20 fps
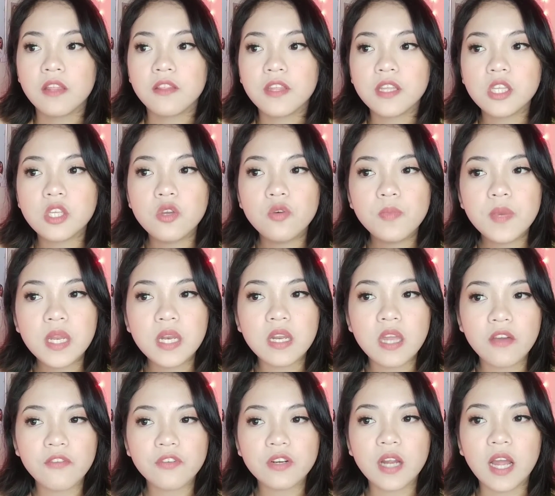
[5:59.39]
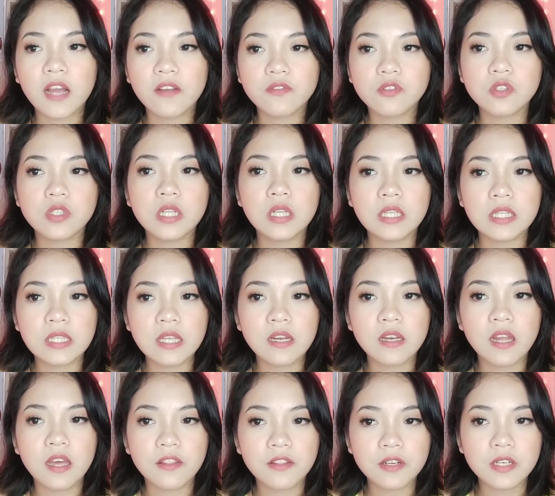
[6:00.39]
that you may never have to delete
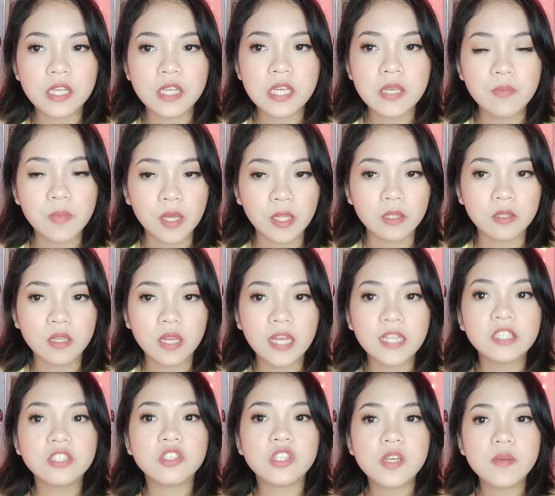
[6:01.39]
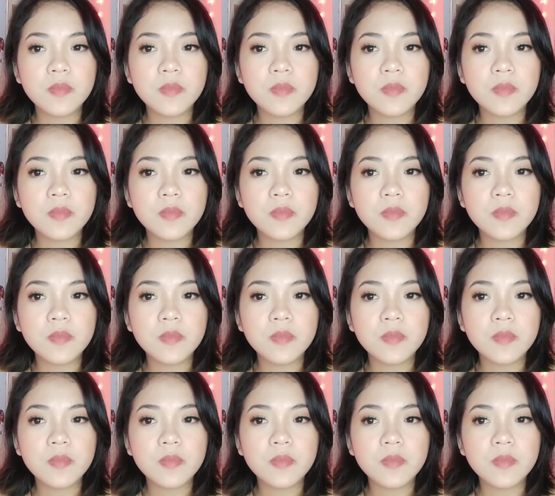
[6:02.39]
another email, and